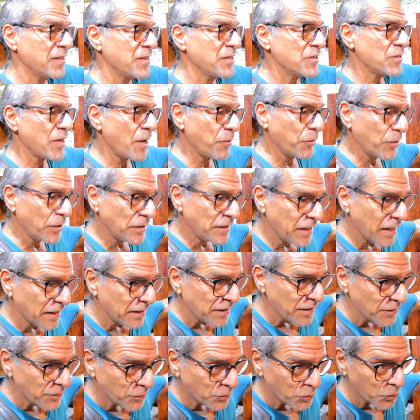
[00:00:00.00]
So I want to take
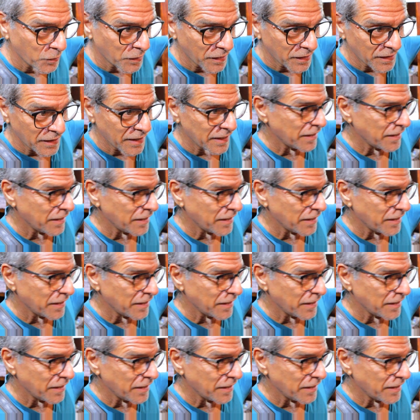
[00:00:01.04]
these two little